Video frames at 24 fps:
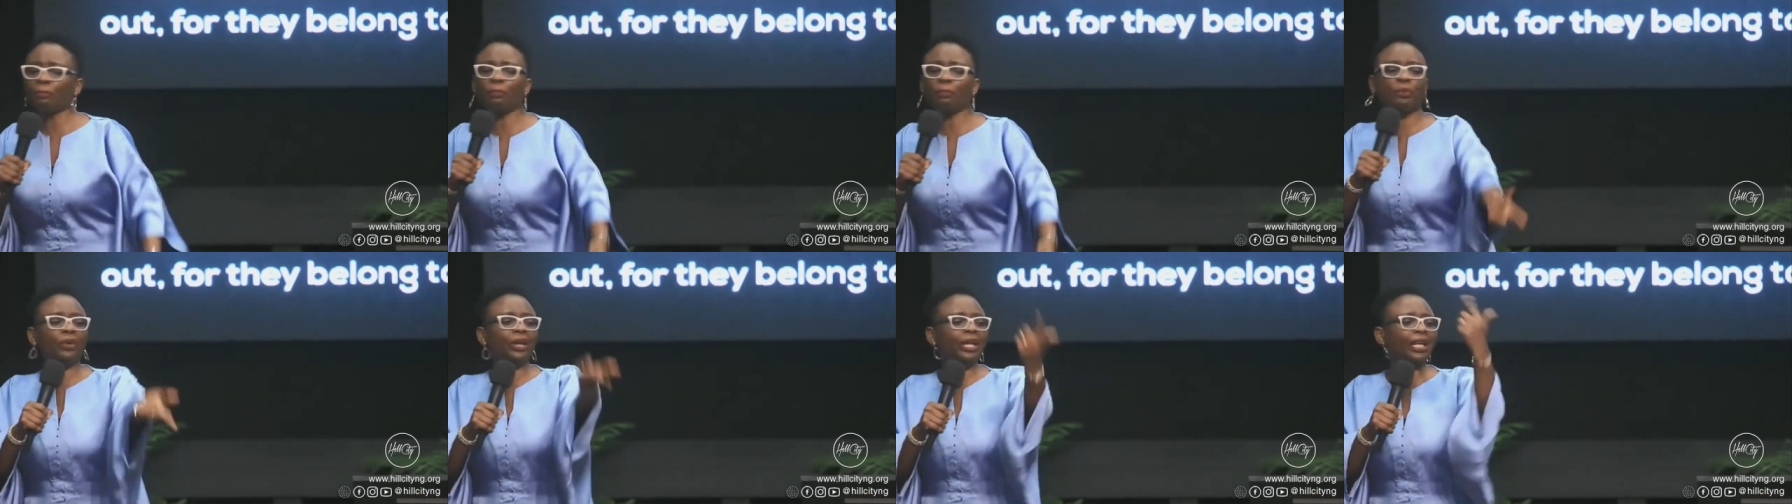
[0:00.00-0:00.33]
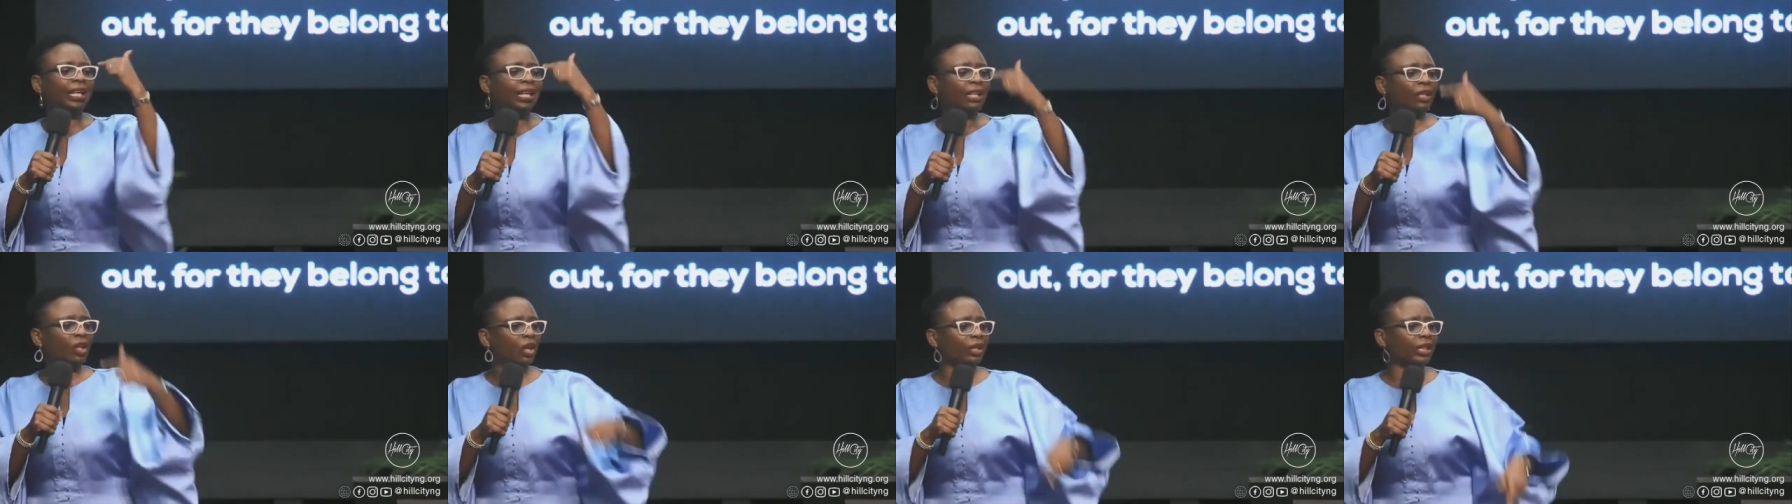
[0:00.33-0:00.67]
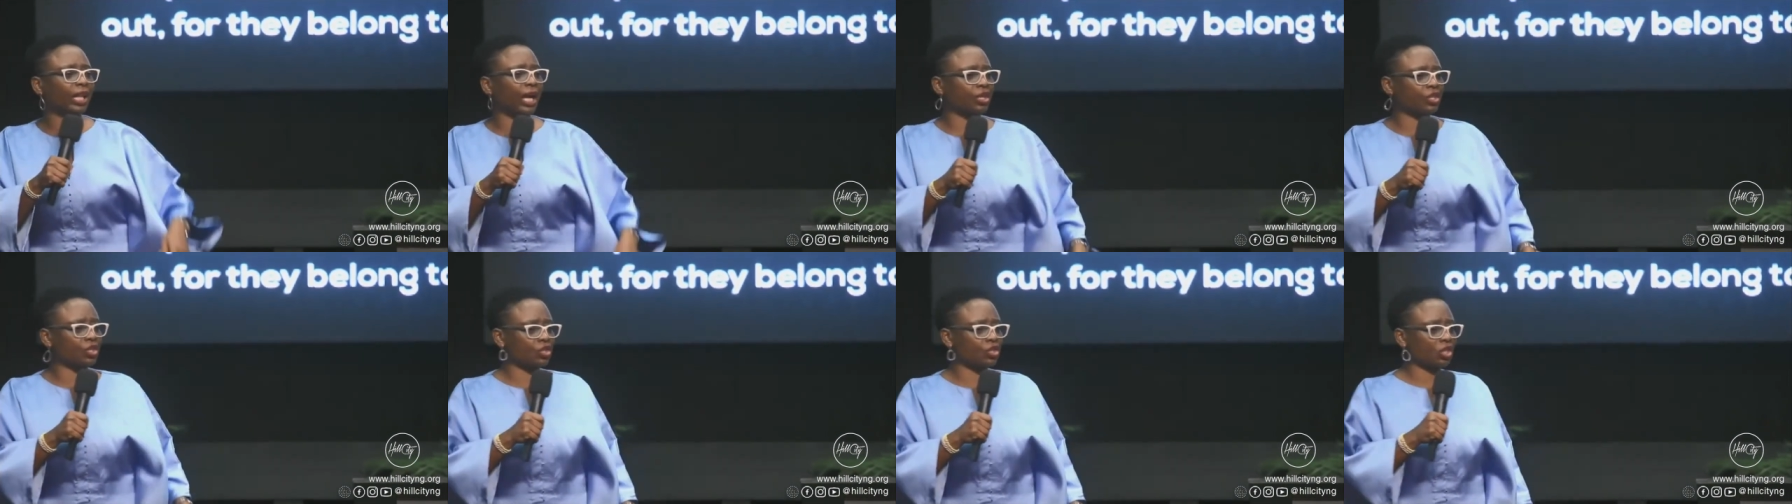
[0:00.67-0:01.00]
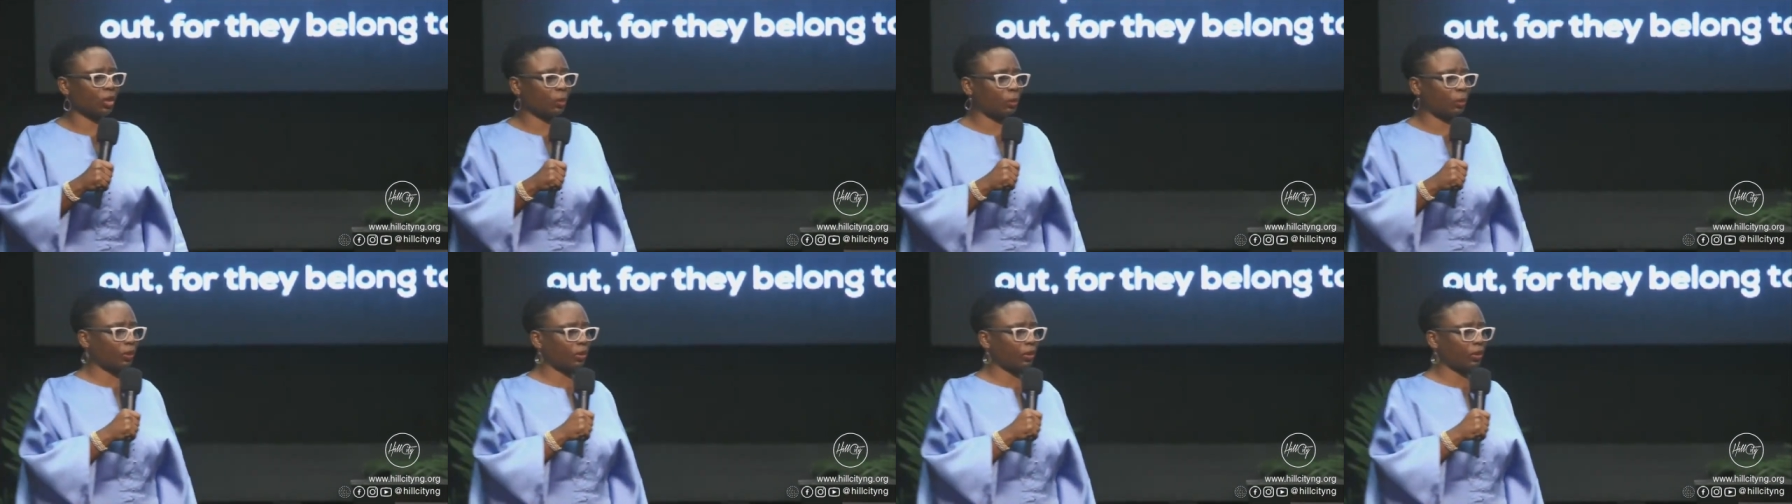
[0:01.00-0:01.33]
and bring in other
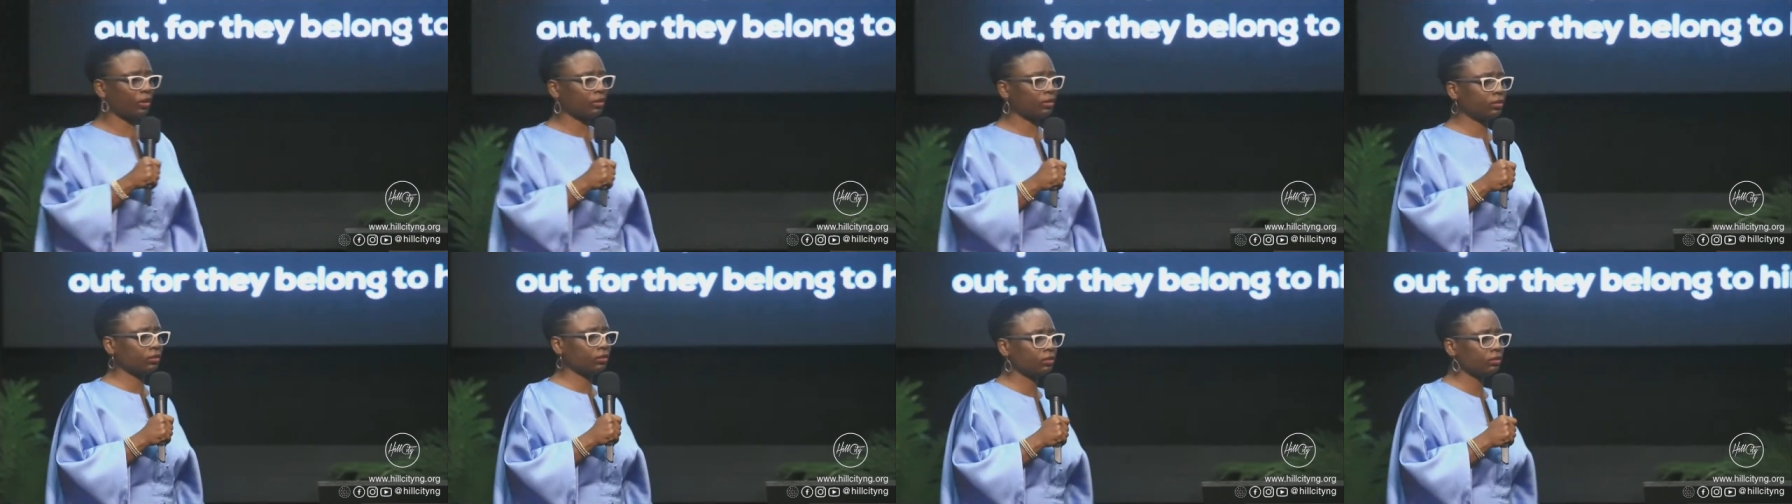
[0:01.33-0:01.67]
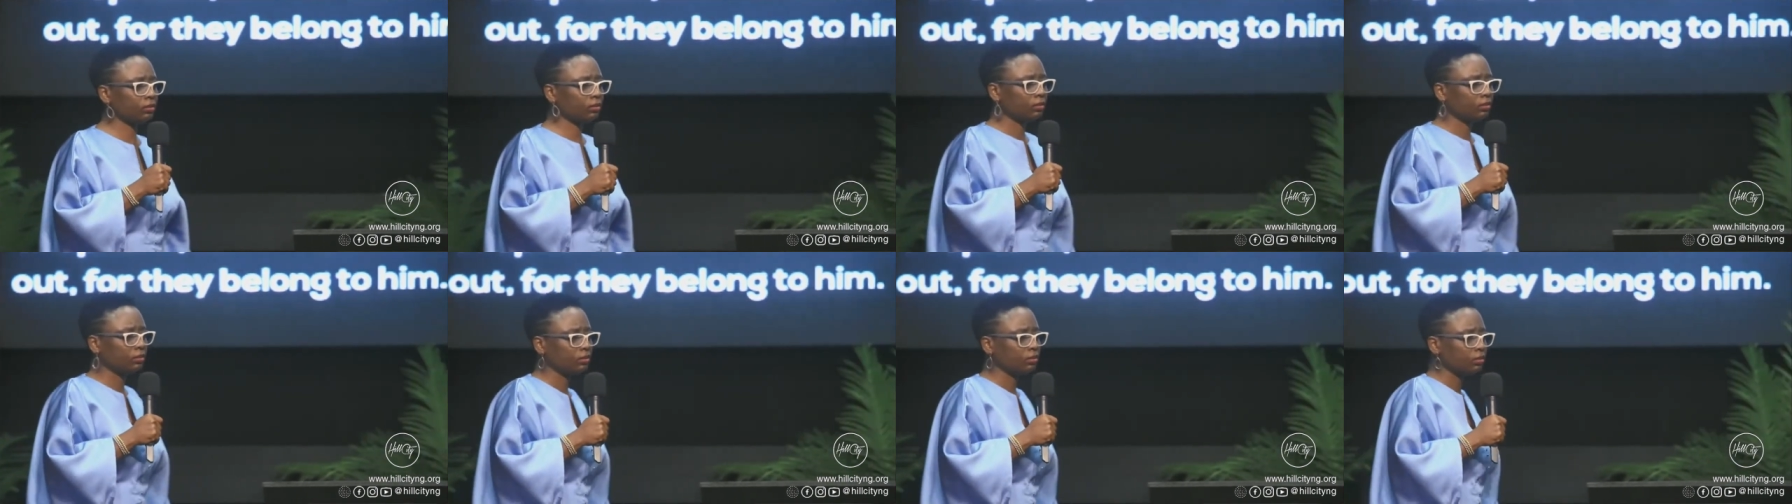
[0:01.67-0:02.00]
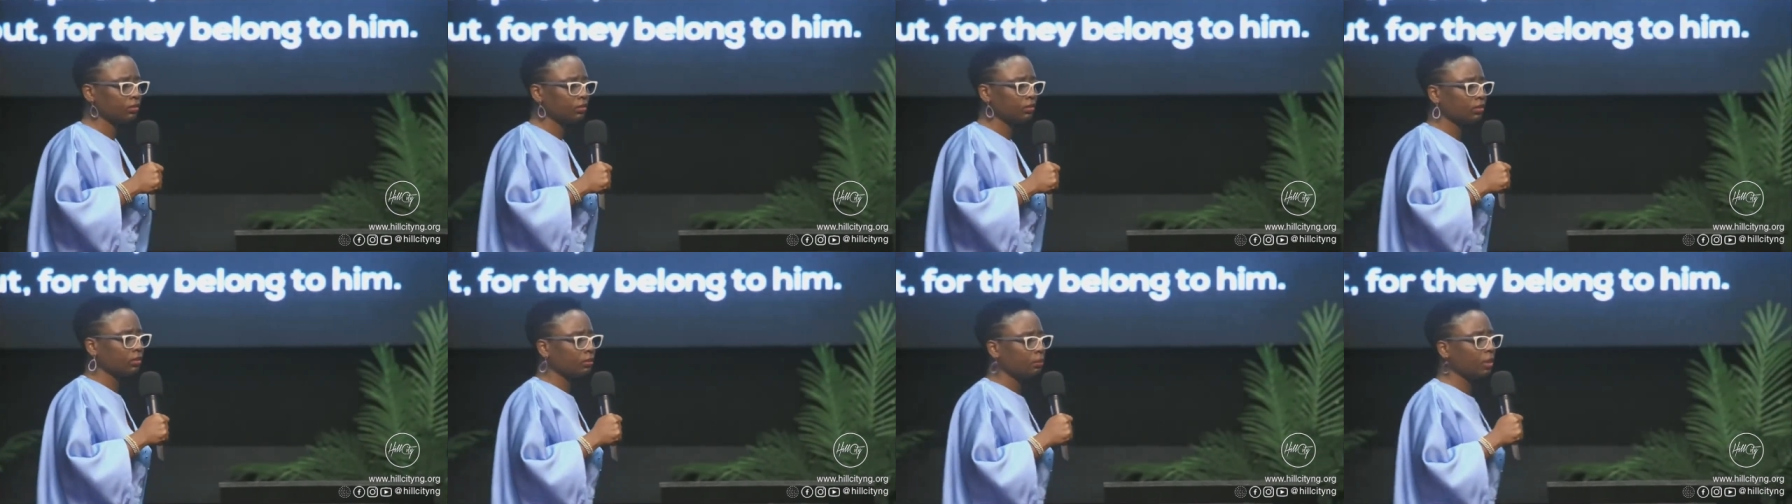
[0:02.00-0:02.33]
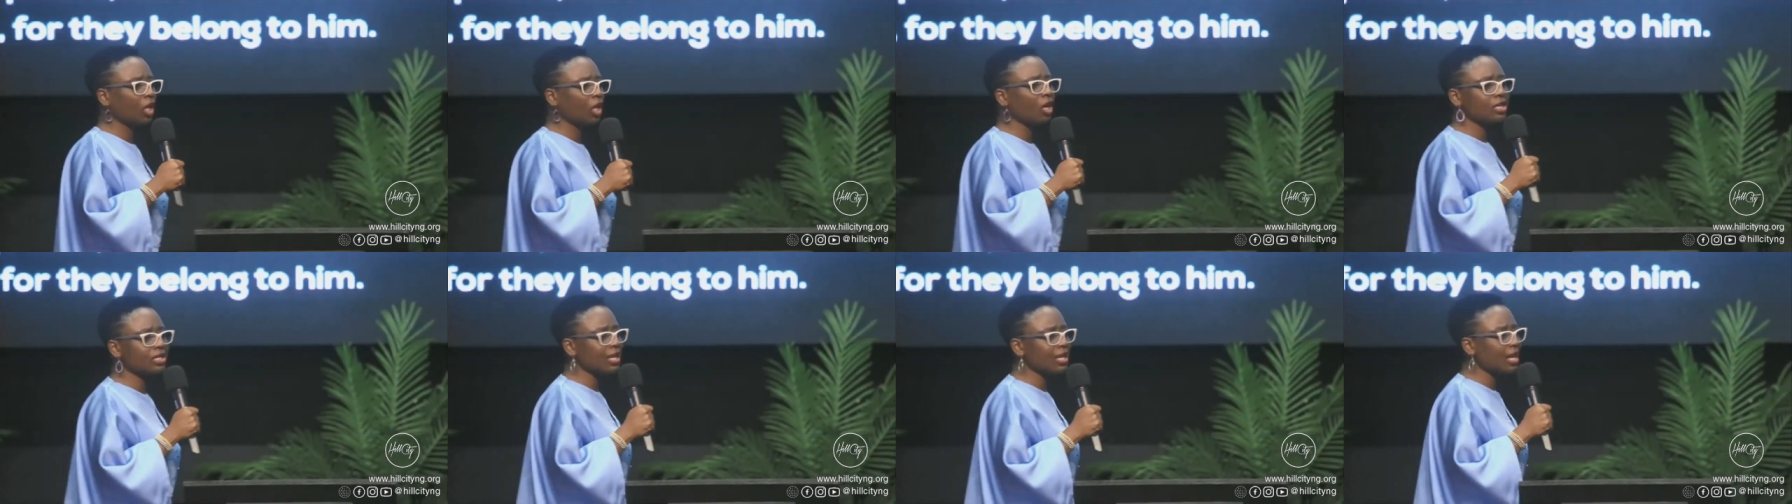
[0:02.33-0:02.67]
sheep.
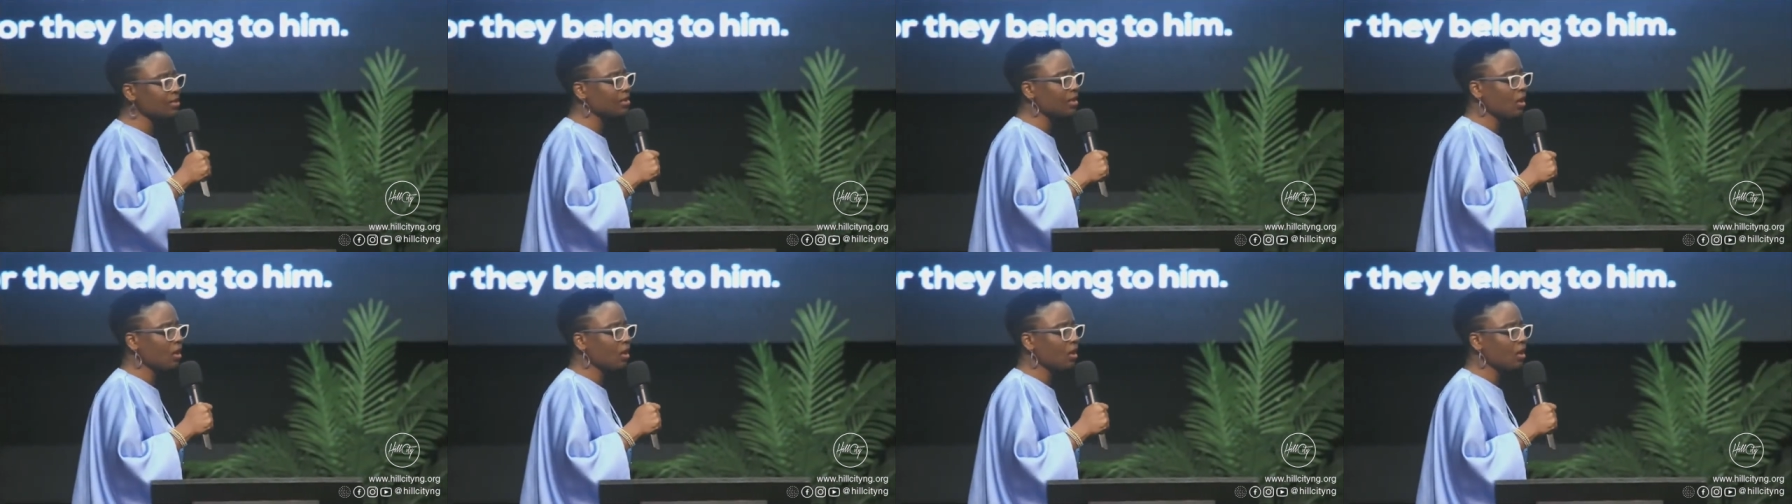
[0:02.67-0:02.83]
Because